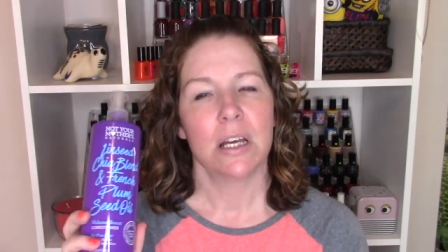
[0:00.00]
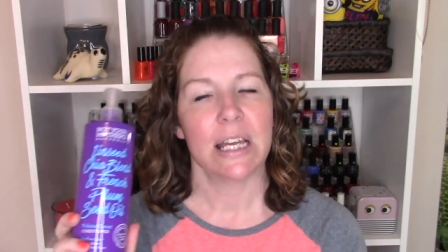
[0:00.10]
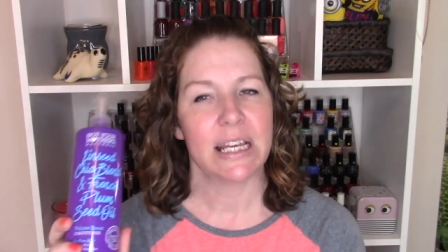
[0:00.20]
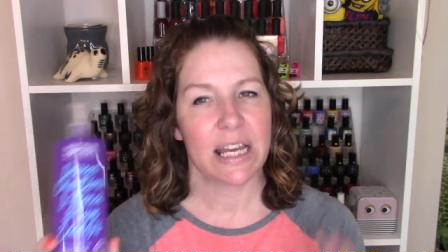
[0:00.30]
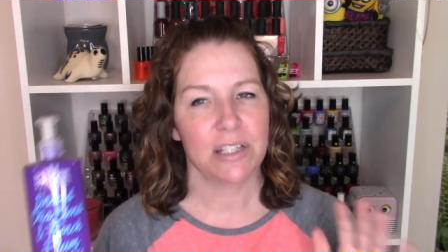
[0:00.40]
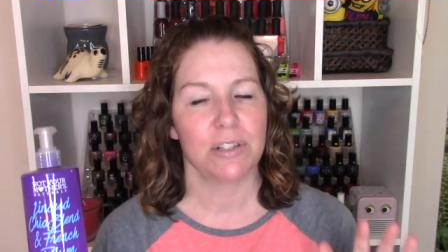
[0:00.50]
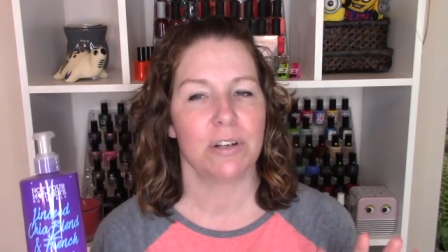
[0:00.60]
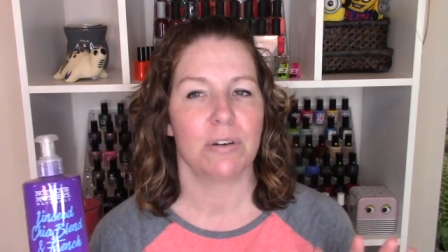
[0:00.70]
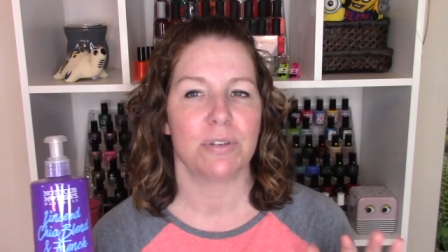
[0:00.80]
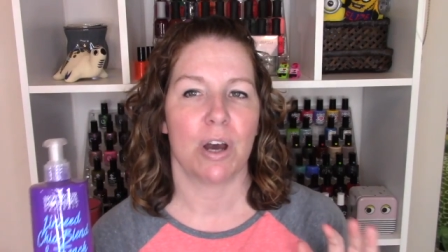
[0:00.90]
In case you
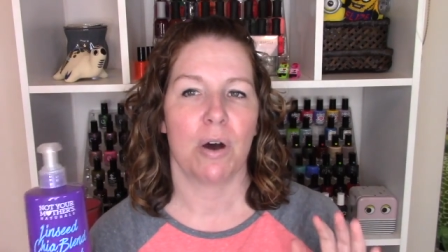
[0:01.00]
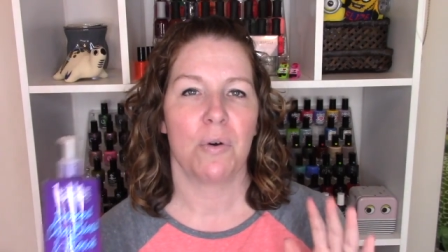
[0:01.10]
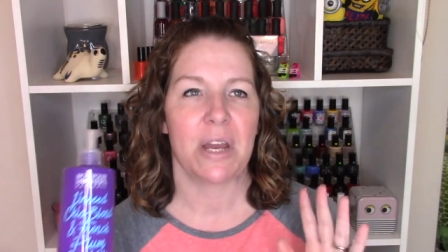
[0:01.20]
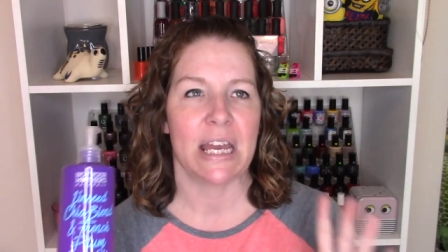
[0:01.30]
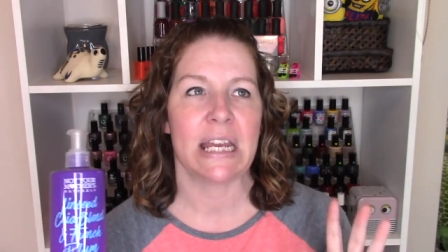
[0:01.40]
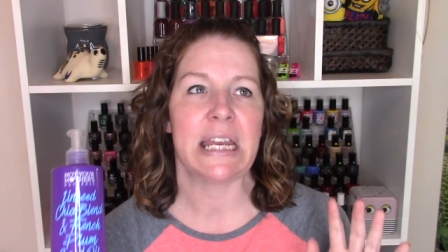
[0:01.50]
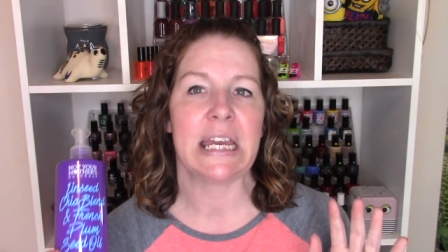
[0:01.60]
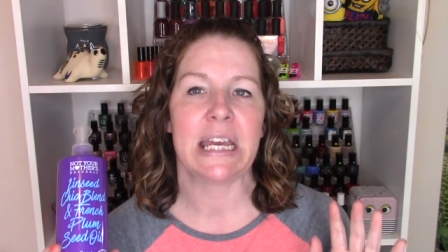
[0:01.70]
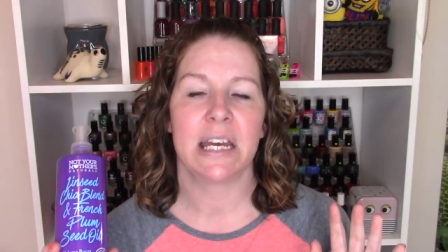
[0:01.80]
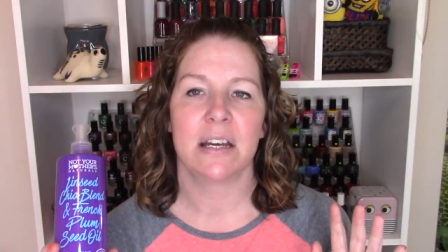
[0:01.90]
don't know,
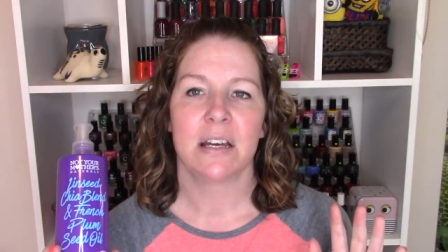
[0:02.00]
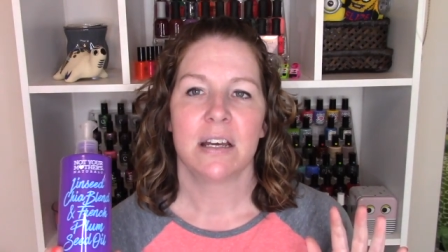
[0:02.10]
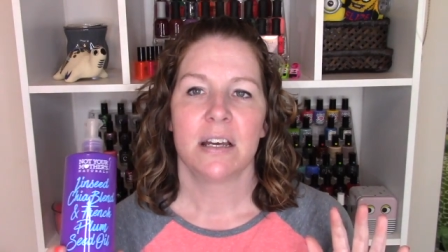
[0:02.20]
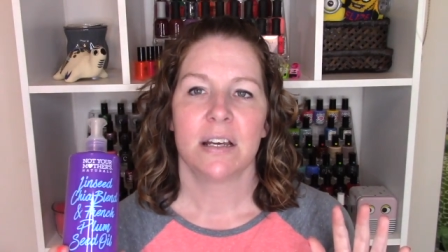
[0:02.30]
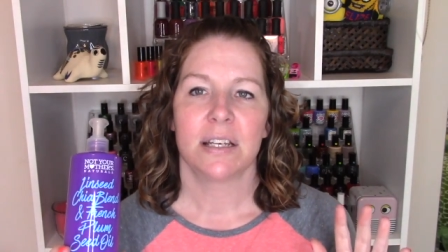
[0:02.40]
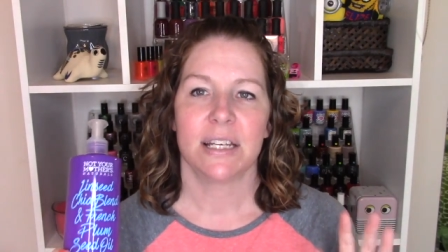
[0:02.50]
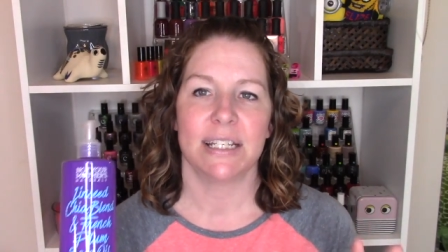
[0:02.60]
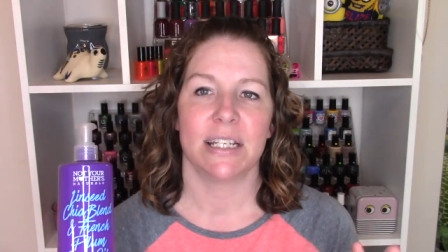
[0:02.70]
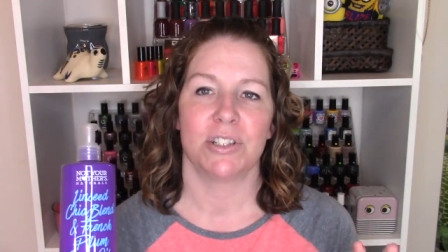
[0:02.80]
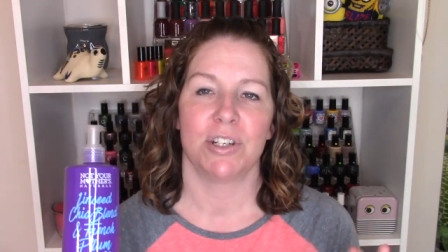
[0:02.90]
any
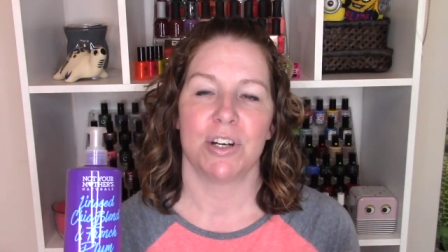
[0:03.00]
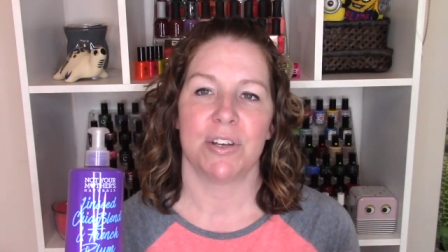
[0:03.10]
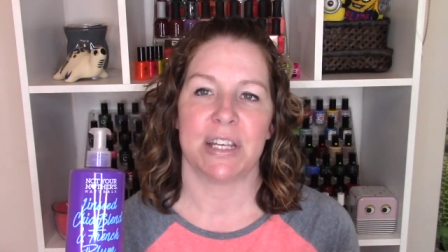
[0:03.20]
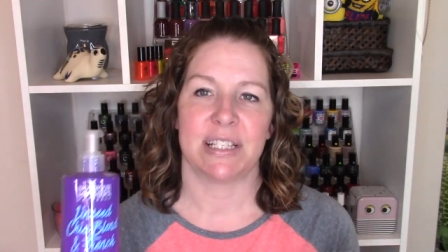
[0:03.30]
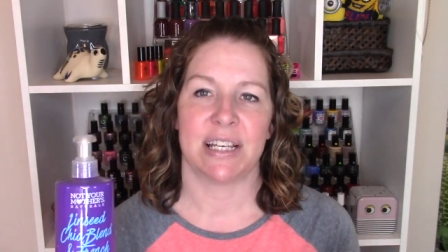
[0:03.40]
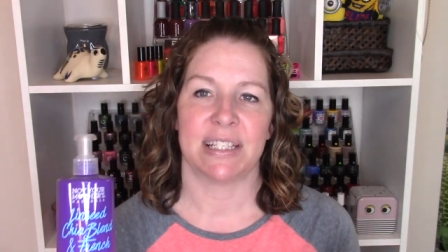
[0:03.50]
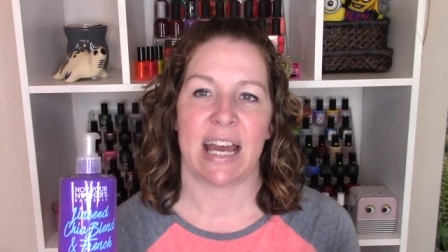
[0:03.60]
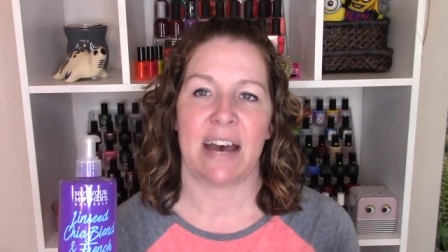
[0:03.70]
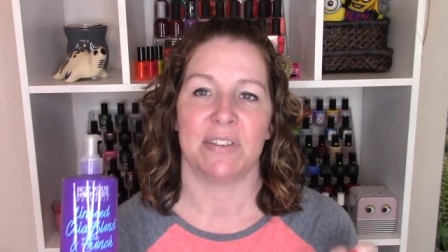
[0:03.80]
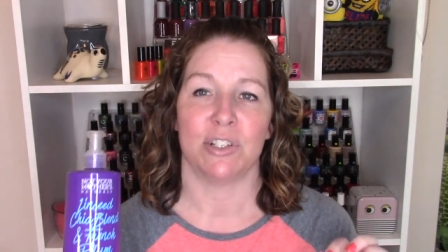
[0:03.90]
conditioner that doesn't
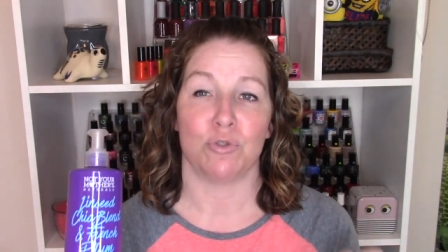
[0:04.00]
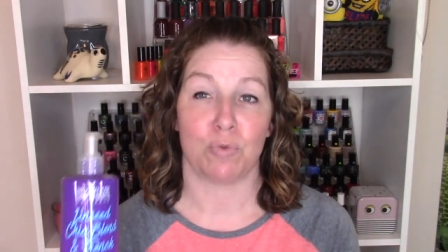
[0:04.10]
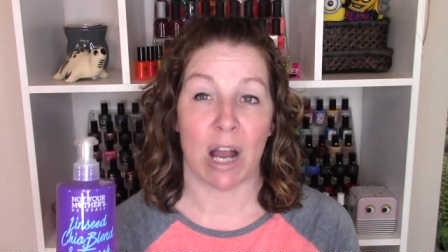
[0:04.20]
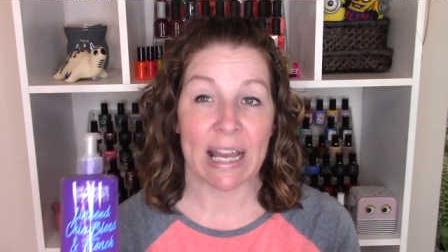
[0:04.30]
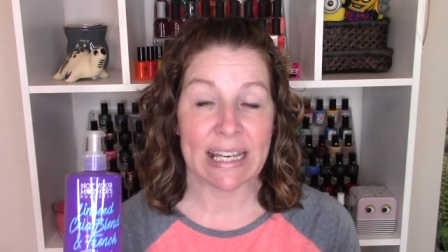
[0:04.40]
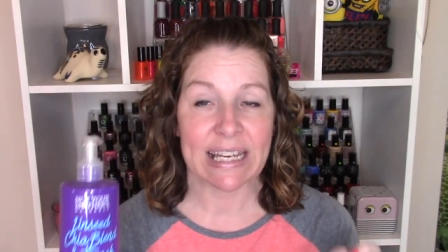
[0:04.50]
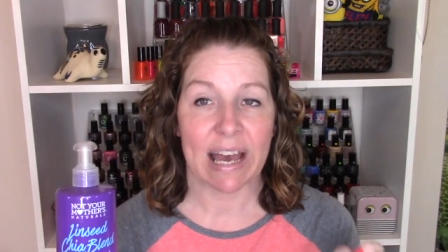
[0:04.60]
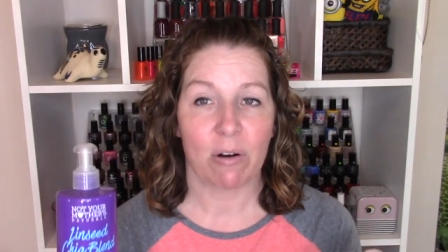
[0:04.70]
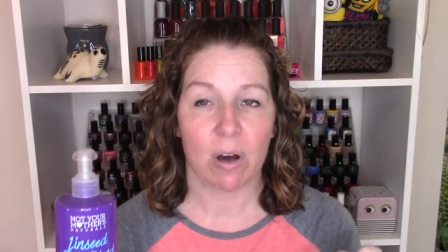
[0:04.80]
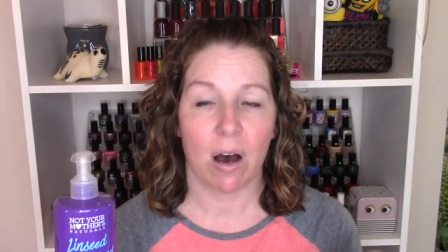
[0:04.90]
have a drying
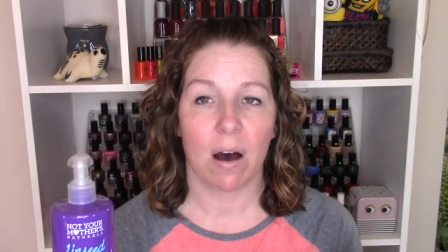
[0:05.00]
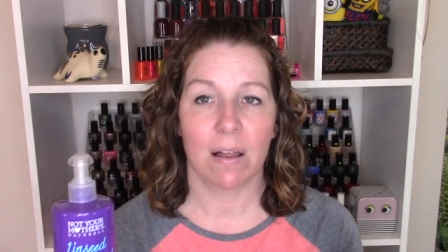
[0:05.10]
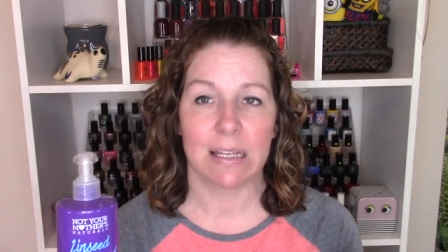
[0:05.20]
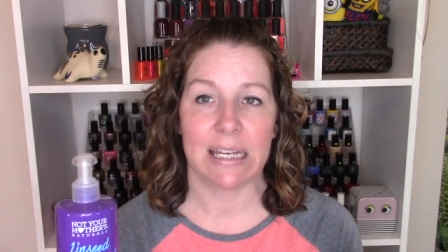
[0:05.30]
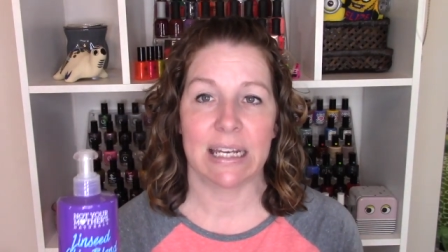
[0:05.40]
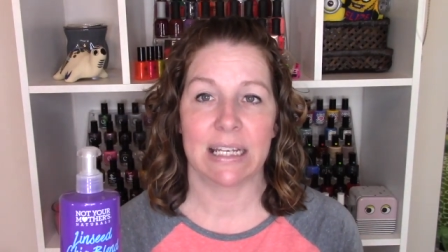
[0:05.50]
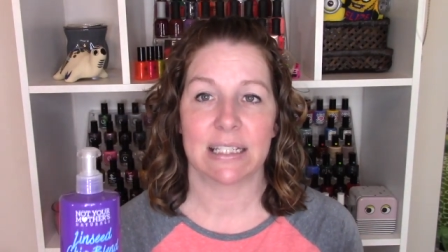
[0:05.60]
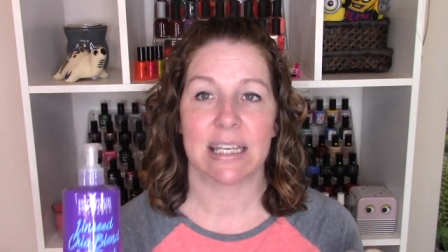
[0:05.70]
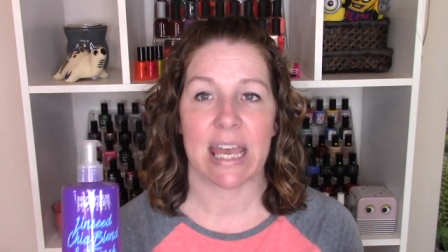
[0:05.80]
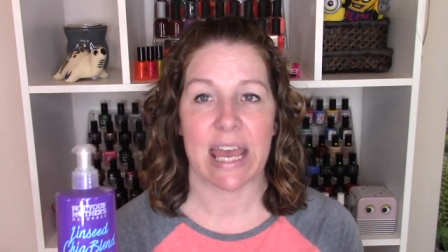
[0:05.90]
alcohol in
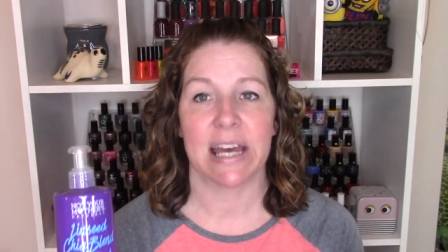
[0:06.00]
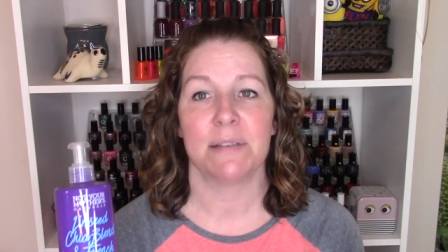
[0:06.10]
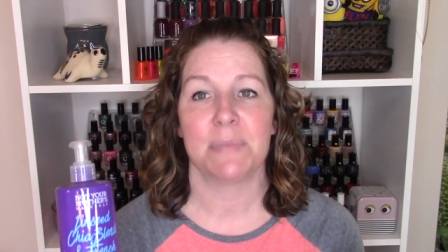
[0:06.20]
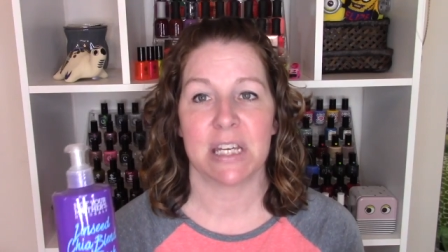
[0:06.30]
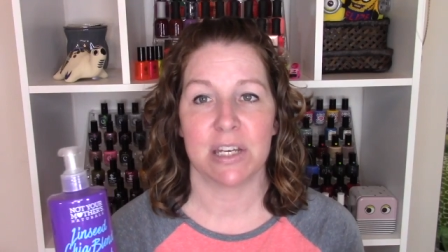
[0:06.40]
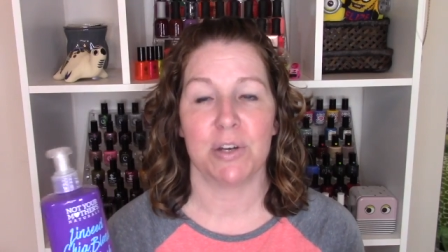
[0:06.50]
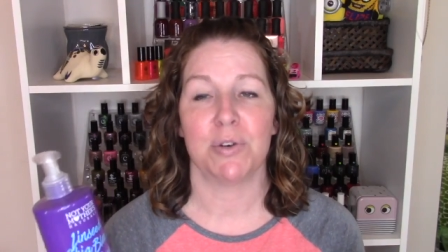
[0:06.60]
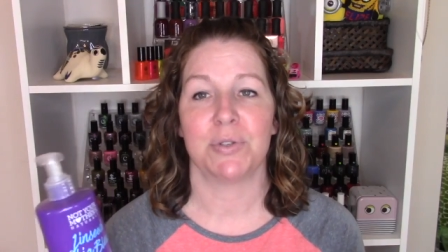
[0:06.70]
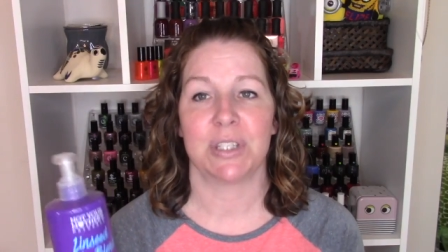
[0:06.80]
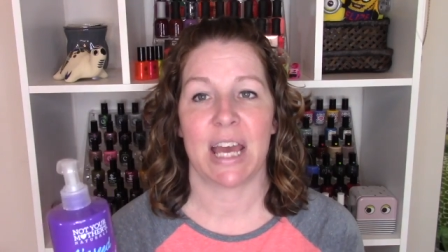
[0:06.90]
it can be
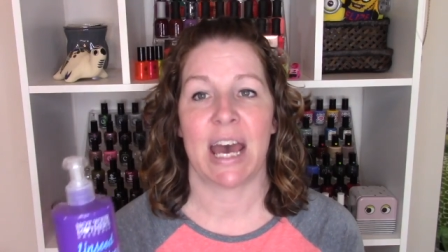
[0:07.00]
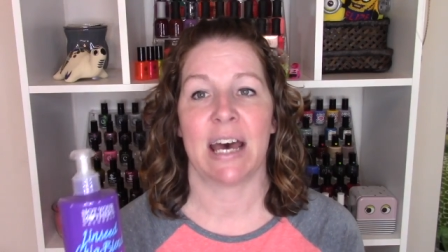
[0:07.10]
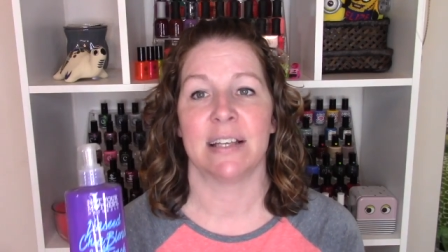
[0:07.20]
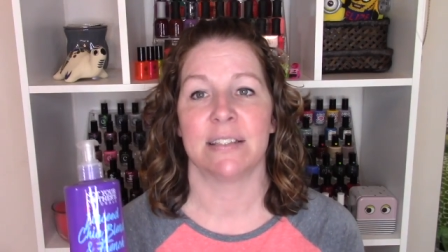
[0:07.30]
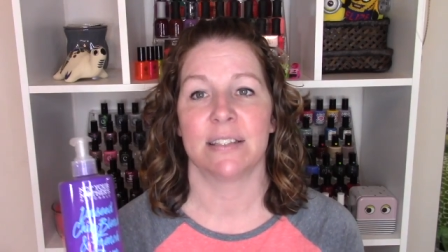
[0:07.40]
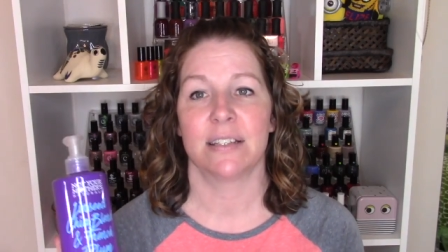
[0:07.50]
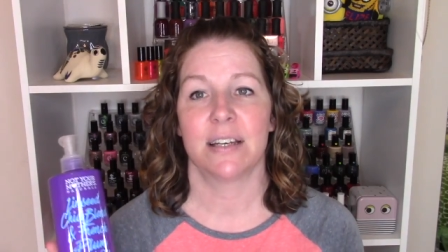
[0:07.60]
used as